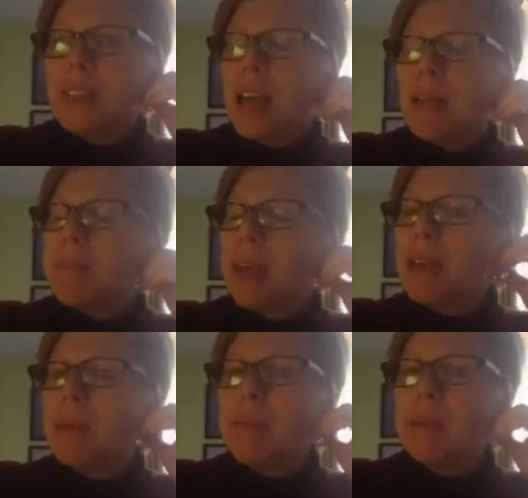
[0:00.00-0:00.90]
that make
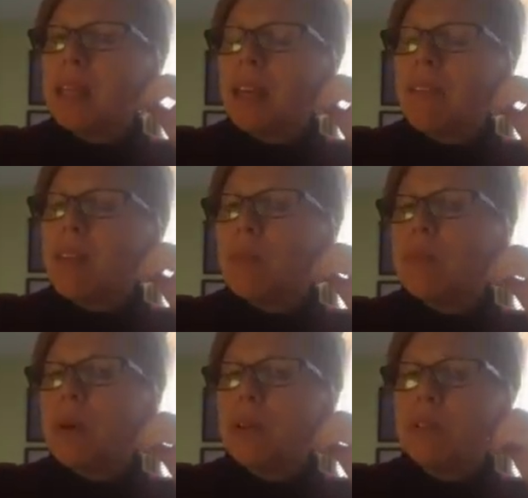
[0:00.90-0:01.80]
me believe that we're
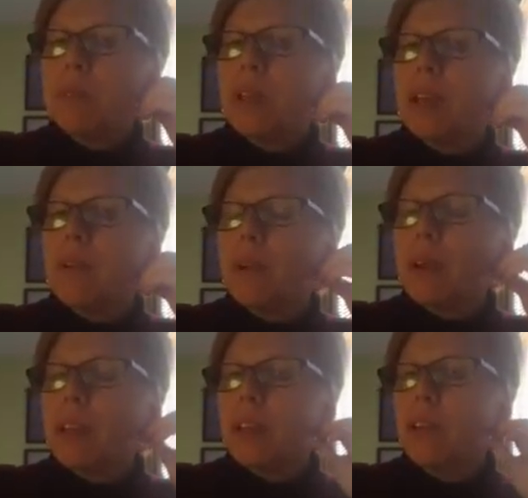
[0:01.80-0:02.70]
multiplying. What
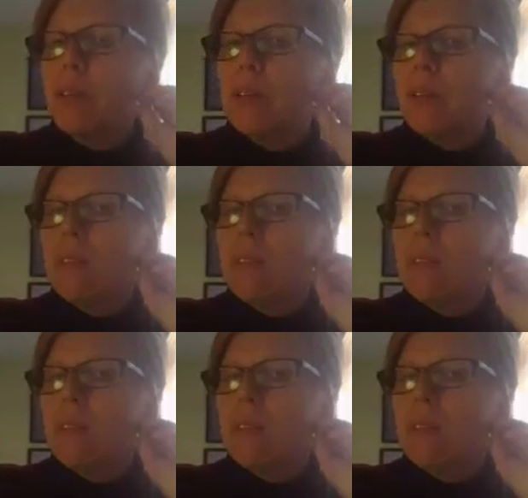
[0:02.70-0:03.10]
about you?